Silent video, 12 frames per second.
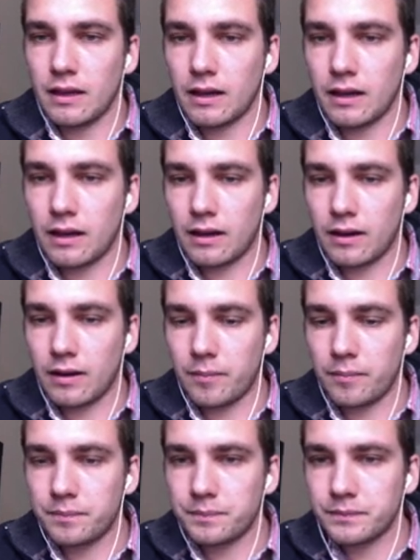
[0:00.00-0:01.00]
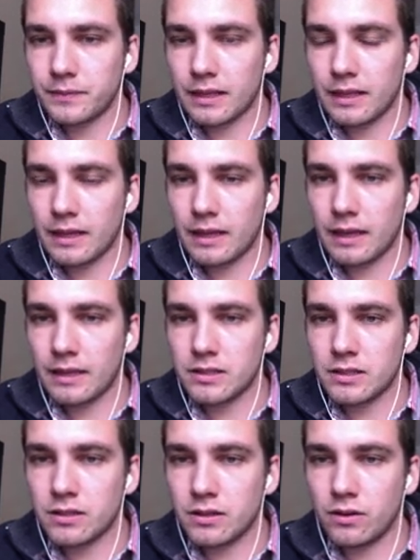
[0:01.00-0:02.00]
Um, and
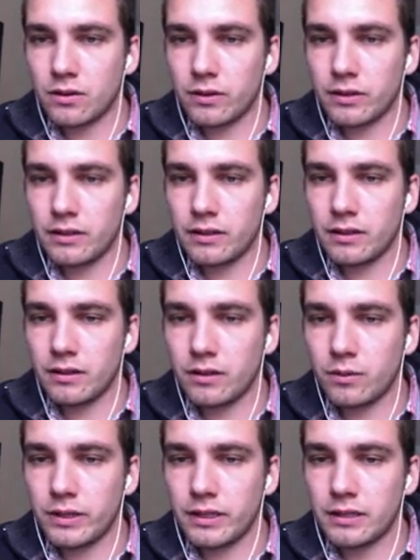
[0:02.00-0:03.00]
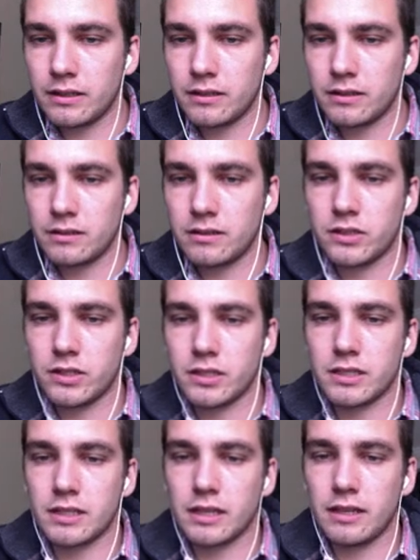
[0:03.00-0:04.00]
so here we can just
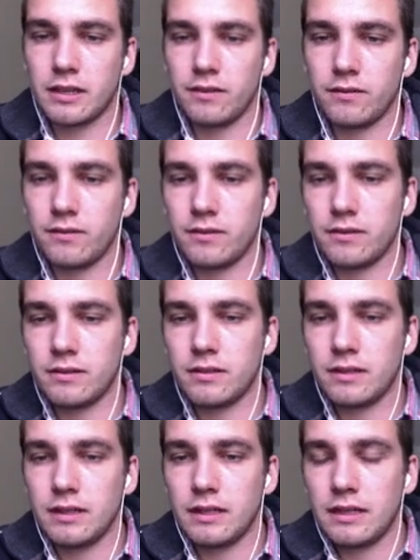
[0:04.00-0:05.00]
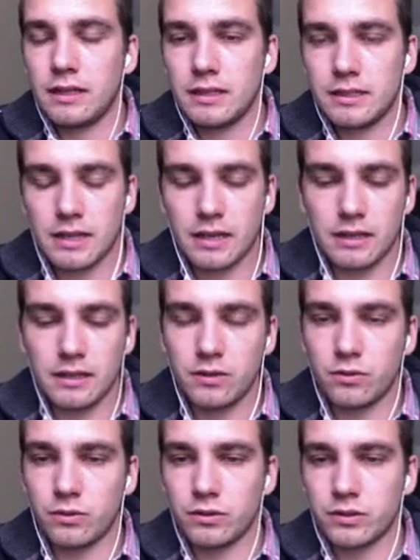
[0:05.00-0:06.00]
say data
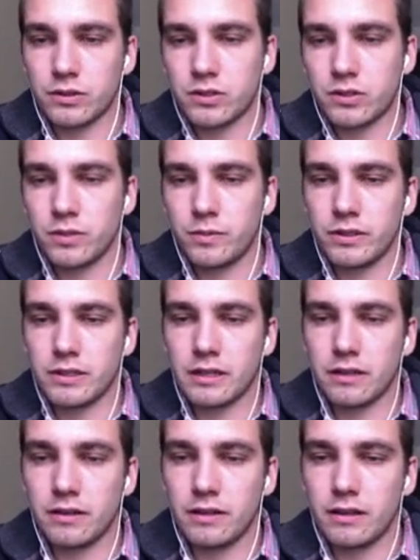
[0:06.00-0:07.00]
equals tributary